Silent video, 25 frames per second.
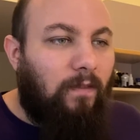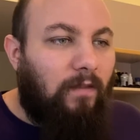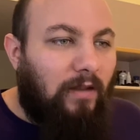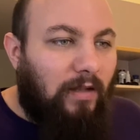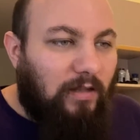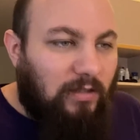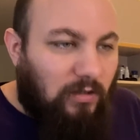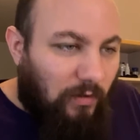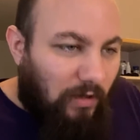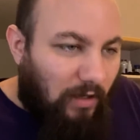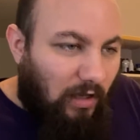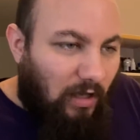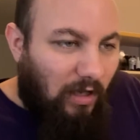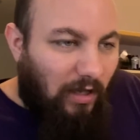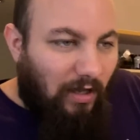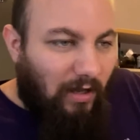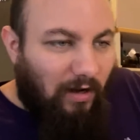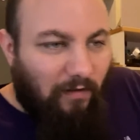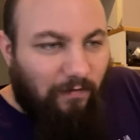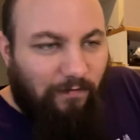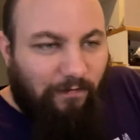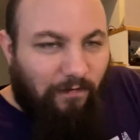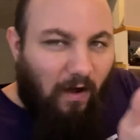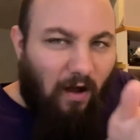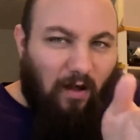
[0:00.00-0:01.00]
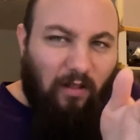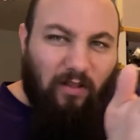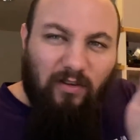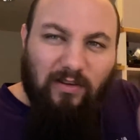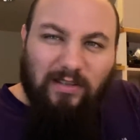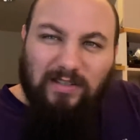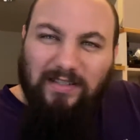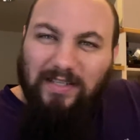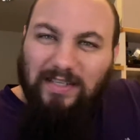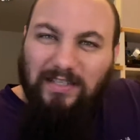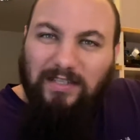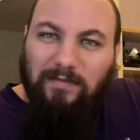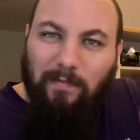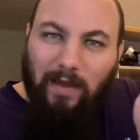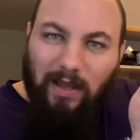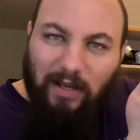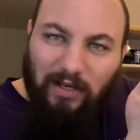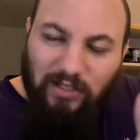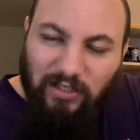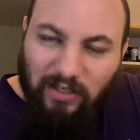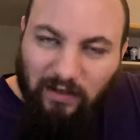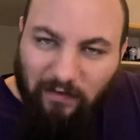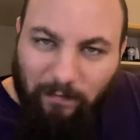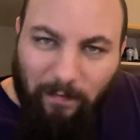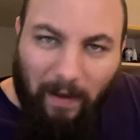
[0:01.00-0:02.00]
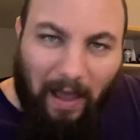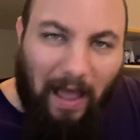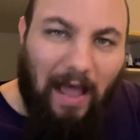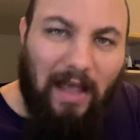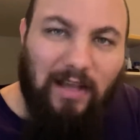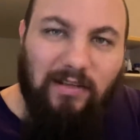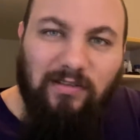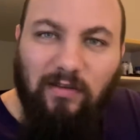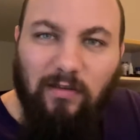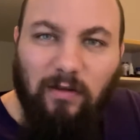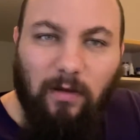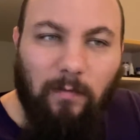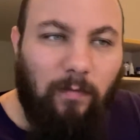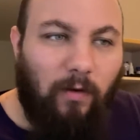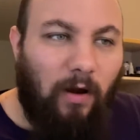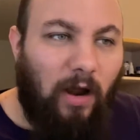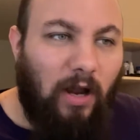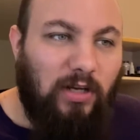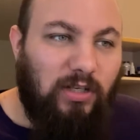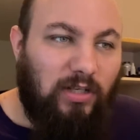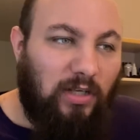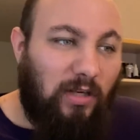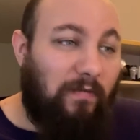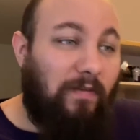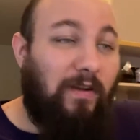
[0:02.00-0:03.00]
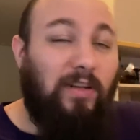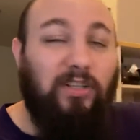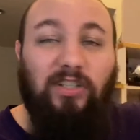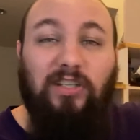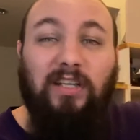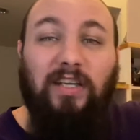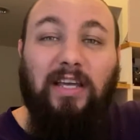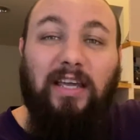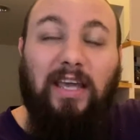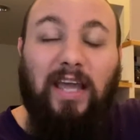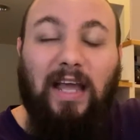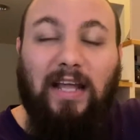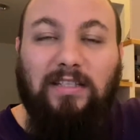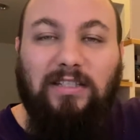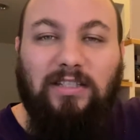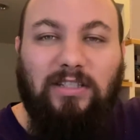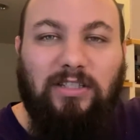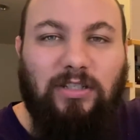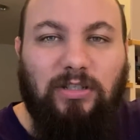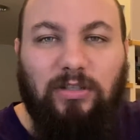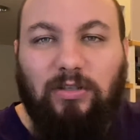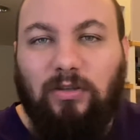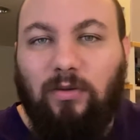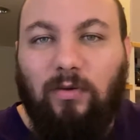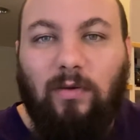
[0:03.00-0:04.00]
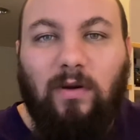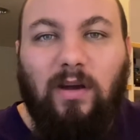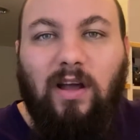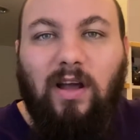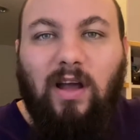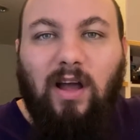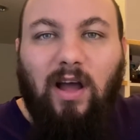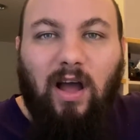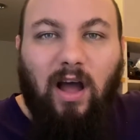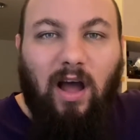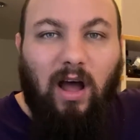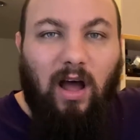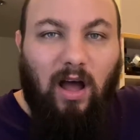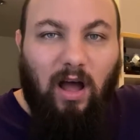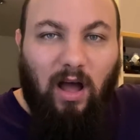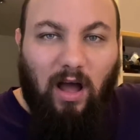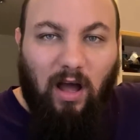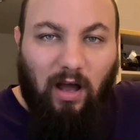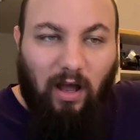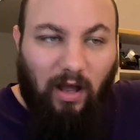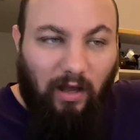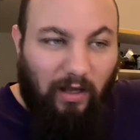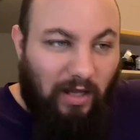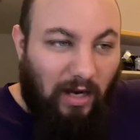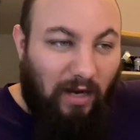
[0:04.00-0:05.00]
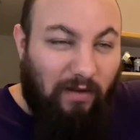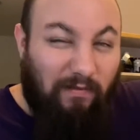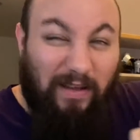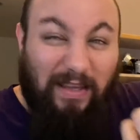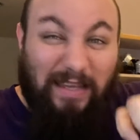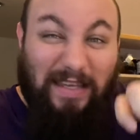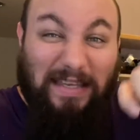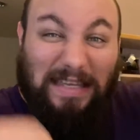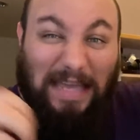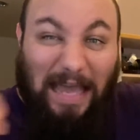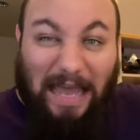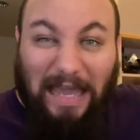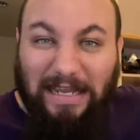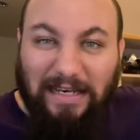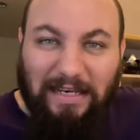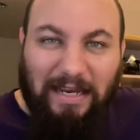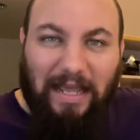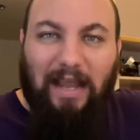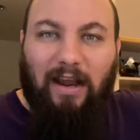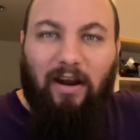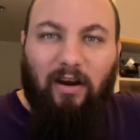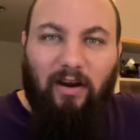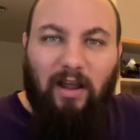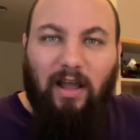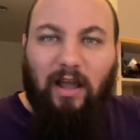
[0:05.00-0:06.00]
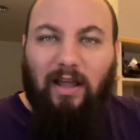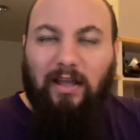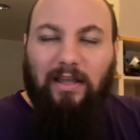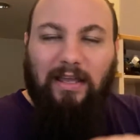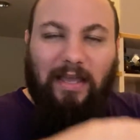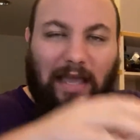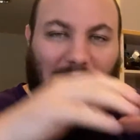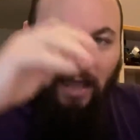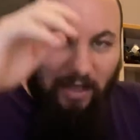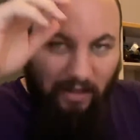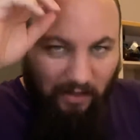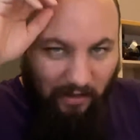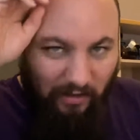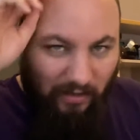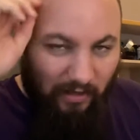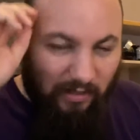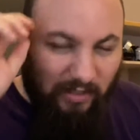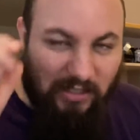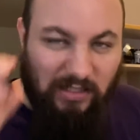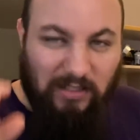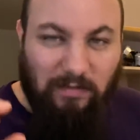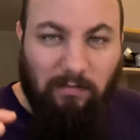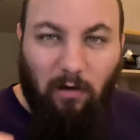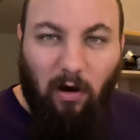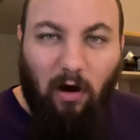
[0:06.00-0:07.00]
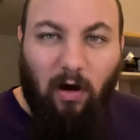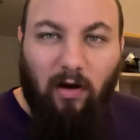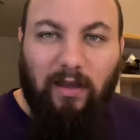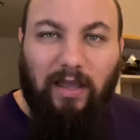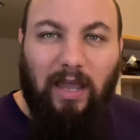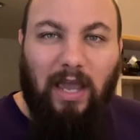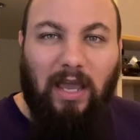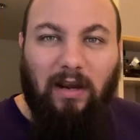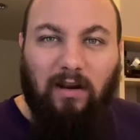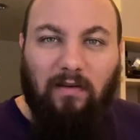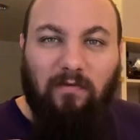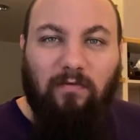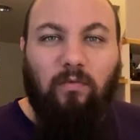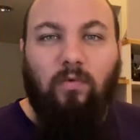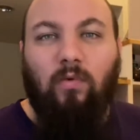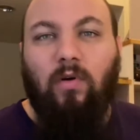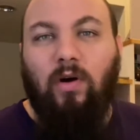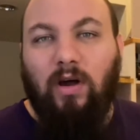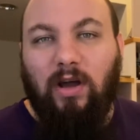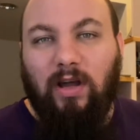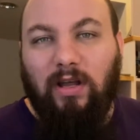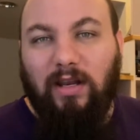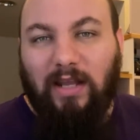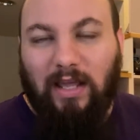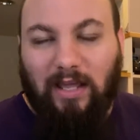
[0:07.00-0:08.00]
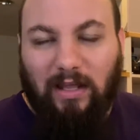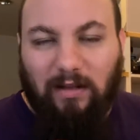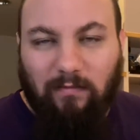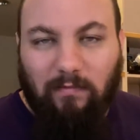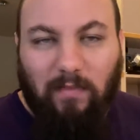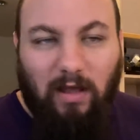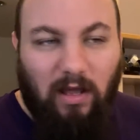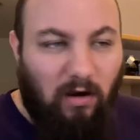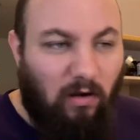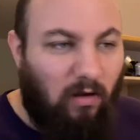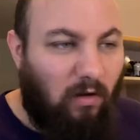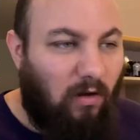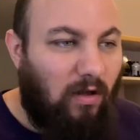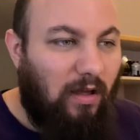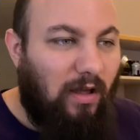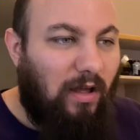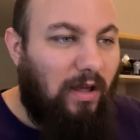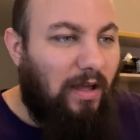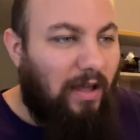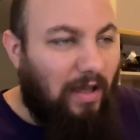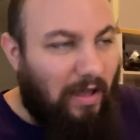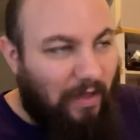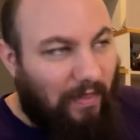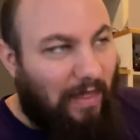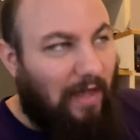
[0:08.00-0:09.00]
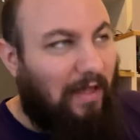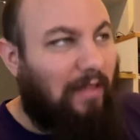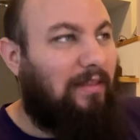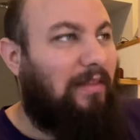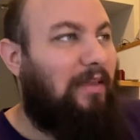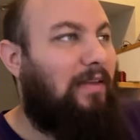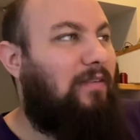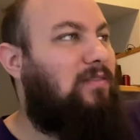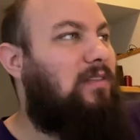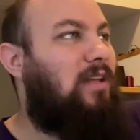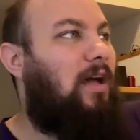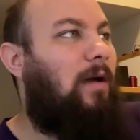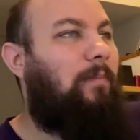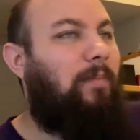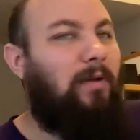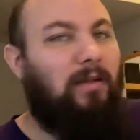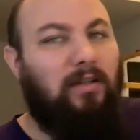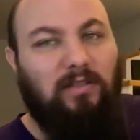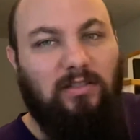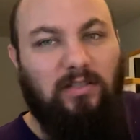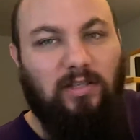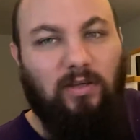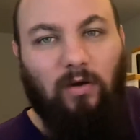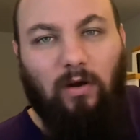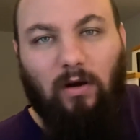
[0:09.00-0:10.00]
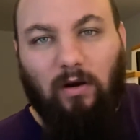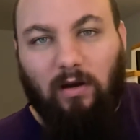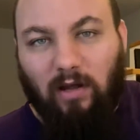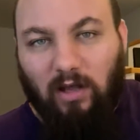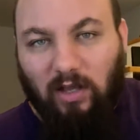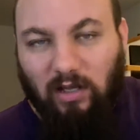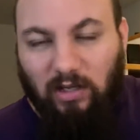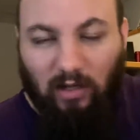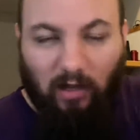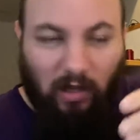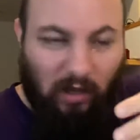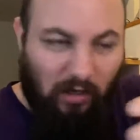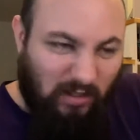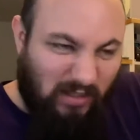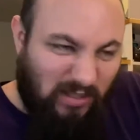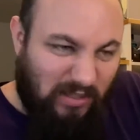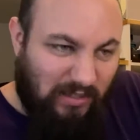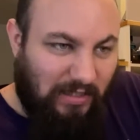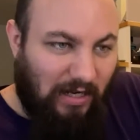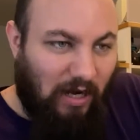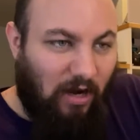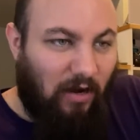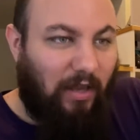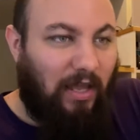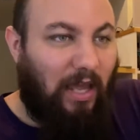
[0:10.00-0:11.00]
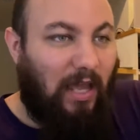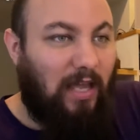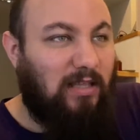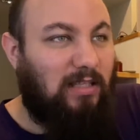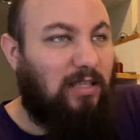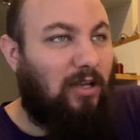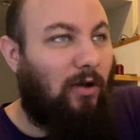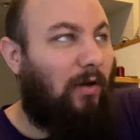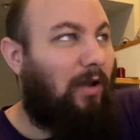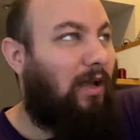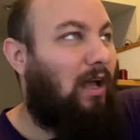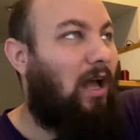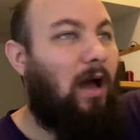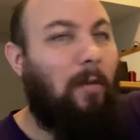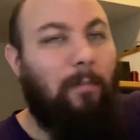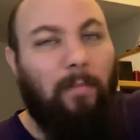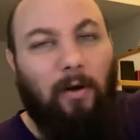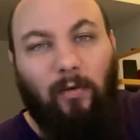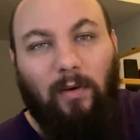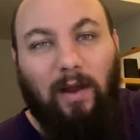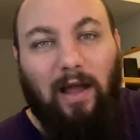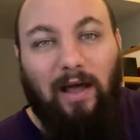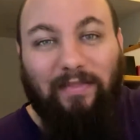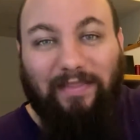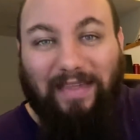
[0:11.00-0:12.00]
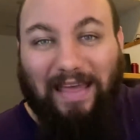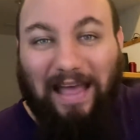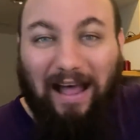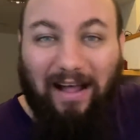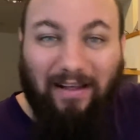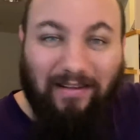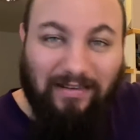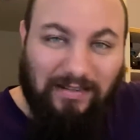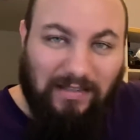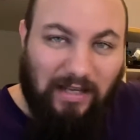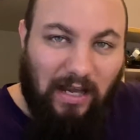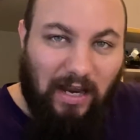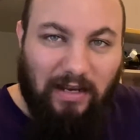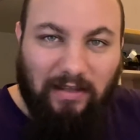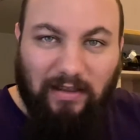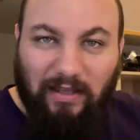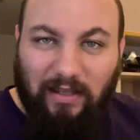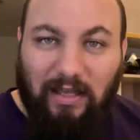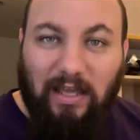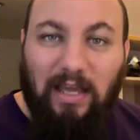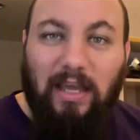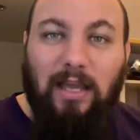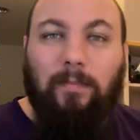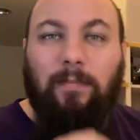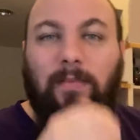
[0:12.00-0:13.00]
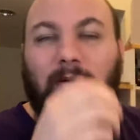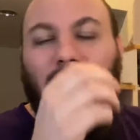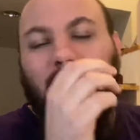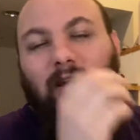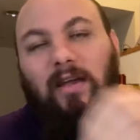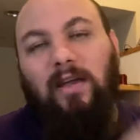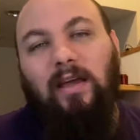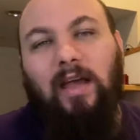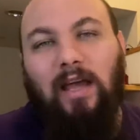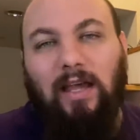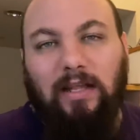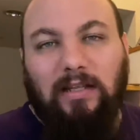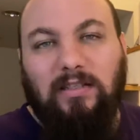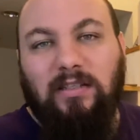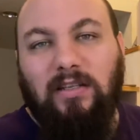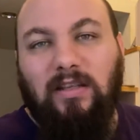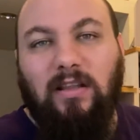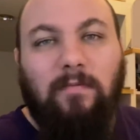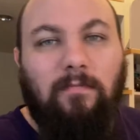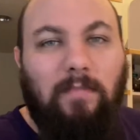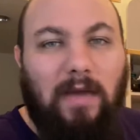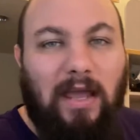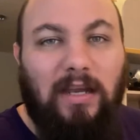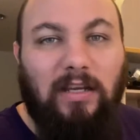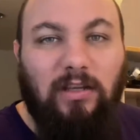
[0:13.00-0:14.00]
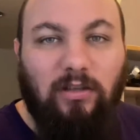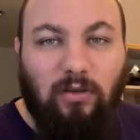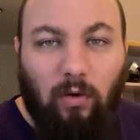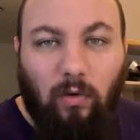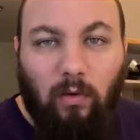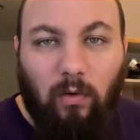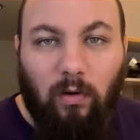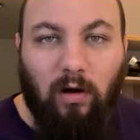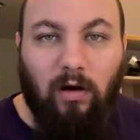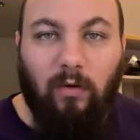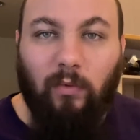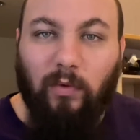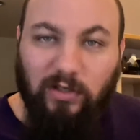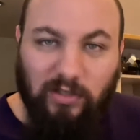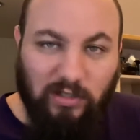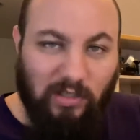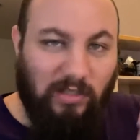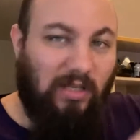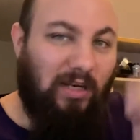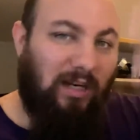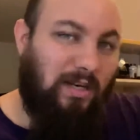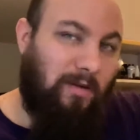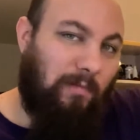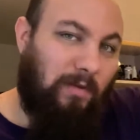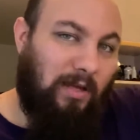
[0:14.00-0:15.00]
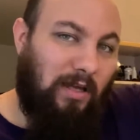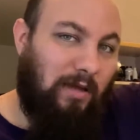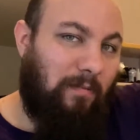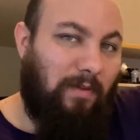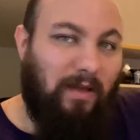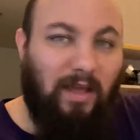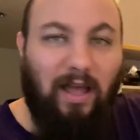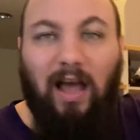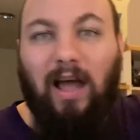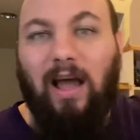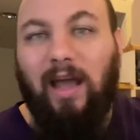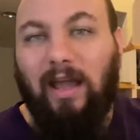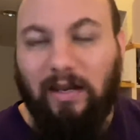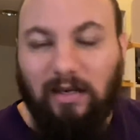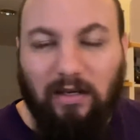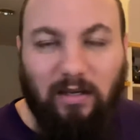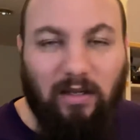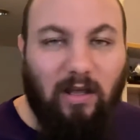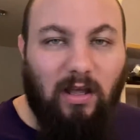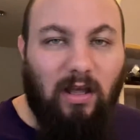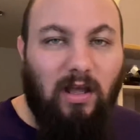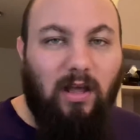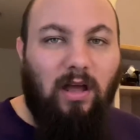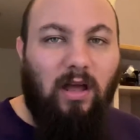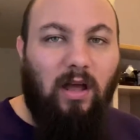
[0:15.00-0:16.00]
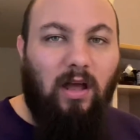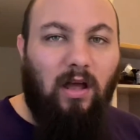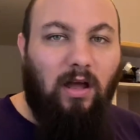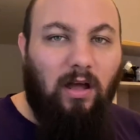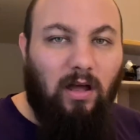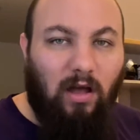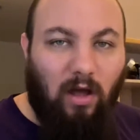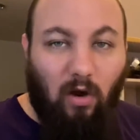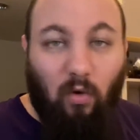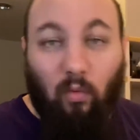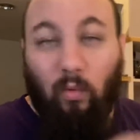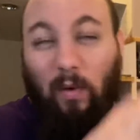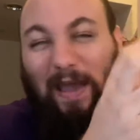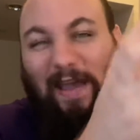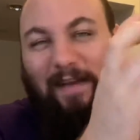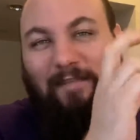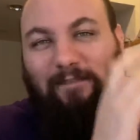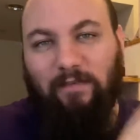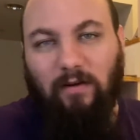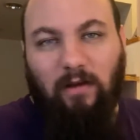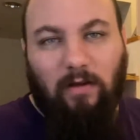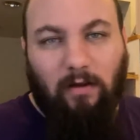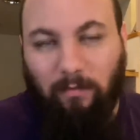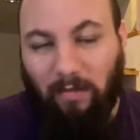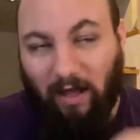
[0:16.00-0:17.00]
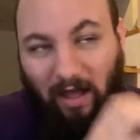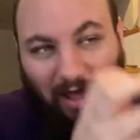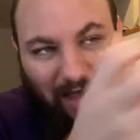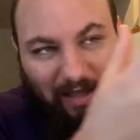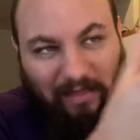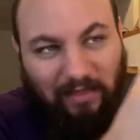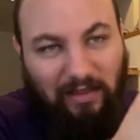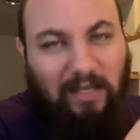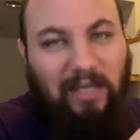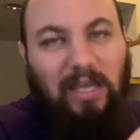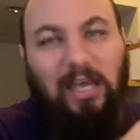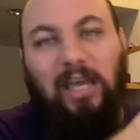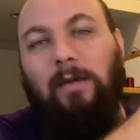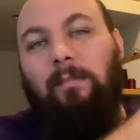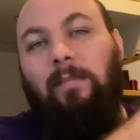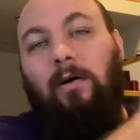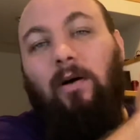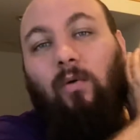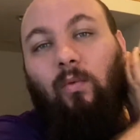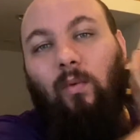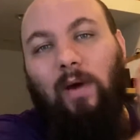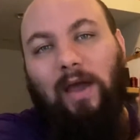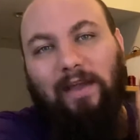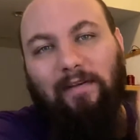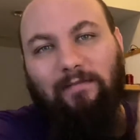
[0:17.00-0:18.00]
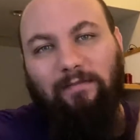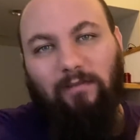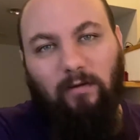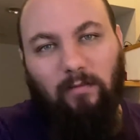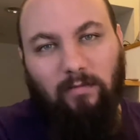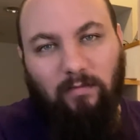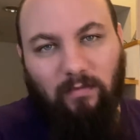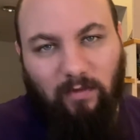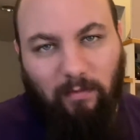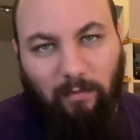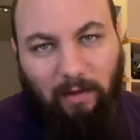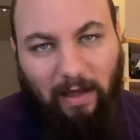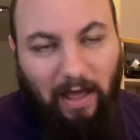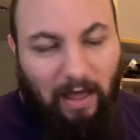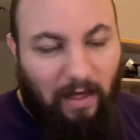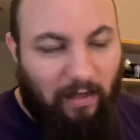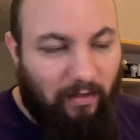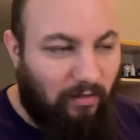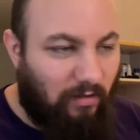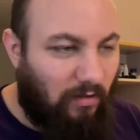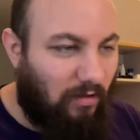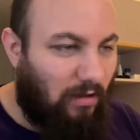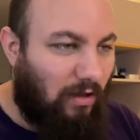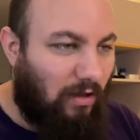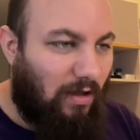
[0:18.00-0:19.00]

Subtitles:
And so he kind of follows this makeshift path through the brush, and eventually he gets to a kind of a gate area, a small gate of wood and metal, and that leads up into a staircase going up around the outside of the keep into the main door, which is going to be behind the keep, away from the path.